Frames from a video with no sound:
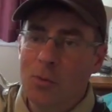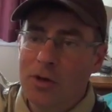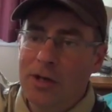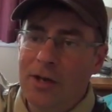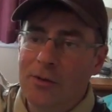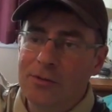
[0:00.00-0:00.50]

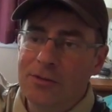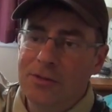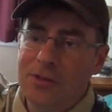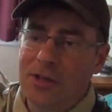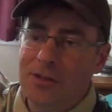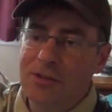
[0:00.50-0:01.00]
1
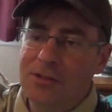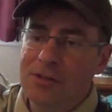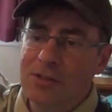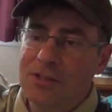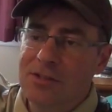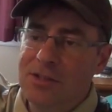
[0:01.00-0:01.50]
ounce, and this
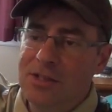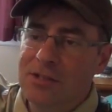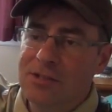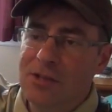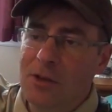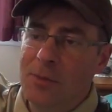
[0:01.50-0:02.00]
is a Sea
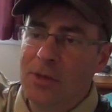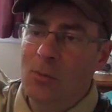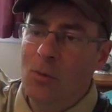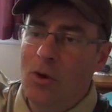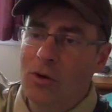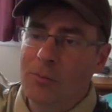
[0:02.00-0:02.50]
to Summit
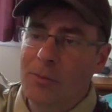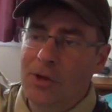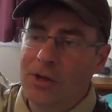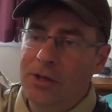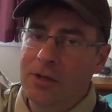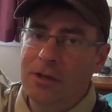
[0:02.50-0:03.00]
water
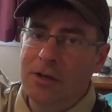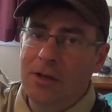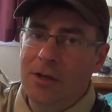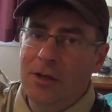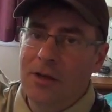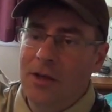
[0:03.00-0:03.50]
bucket.
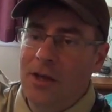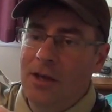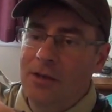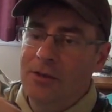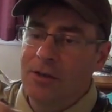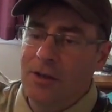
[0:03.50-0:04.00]

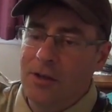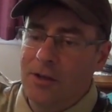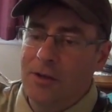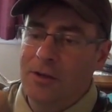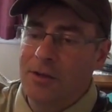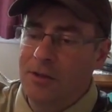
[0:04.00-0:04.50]
And
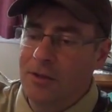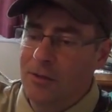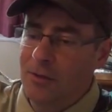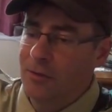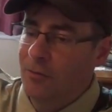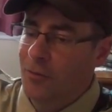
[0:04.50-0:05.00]

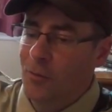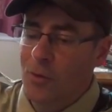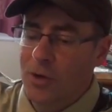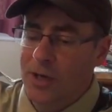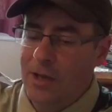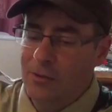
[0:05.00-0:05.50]
for
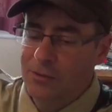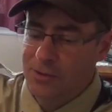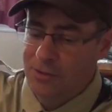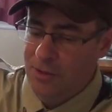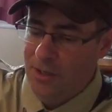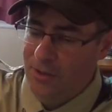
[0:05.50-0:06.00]
1
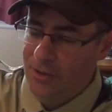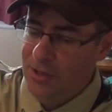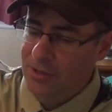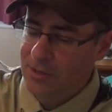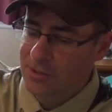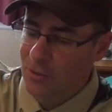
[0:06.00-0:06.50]
ounce, I
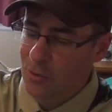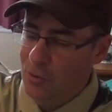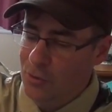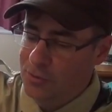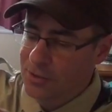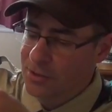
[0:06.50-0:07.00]
think this
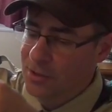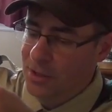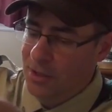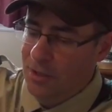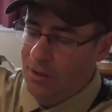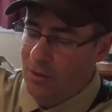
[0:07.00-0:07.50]
holds
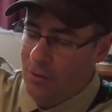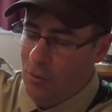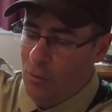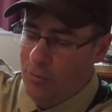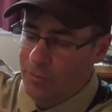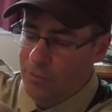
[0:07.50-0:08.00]

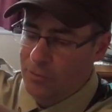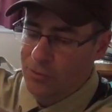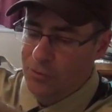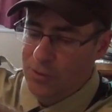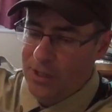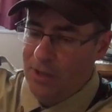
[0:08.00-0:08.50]
over
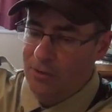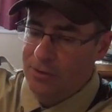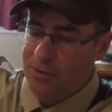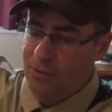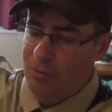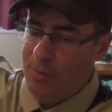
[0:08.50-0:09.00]
2
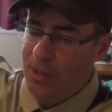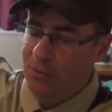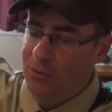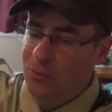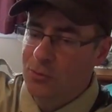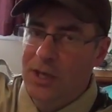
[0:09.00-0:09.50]
gallons or
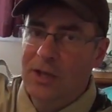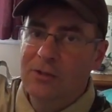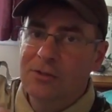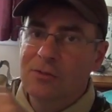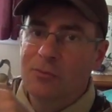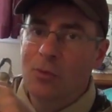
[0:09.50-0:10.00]
about 2
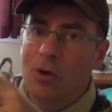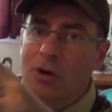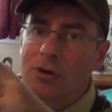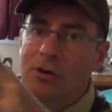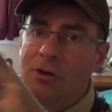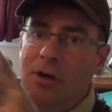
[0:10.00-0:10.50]
gallons of
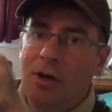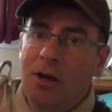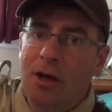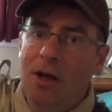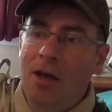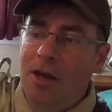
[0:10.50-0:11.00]
water.
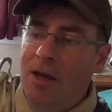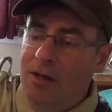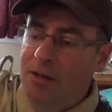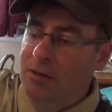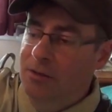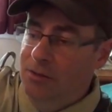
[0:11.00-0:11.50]

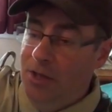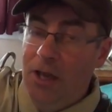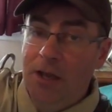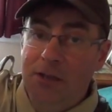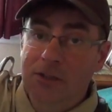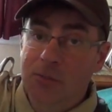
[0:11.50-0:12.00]
And
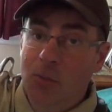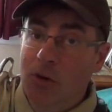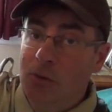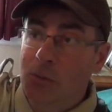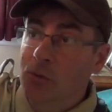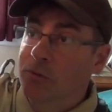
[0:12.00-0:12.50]
yeah, it's
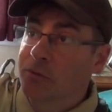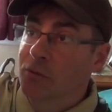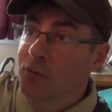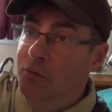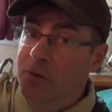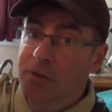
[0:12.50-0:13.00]
waterproof.
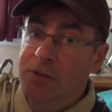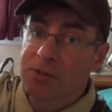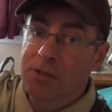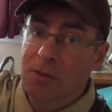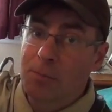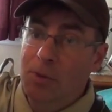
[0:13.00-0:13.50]
You fill
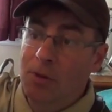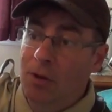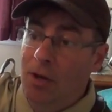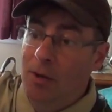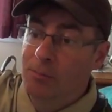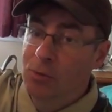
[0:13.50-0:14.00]
this up.
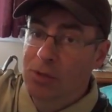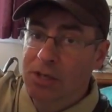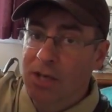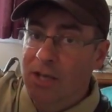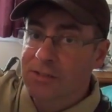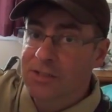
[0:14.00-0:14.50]
You cannot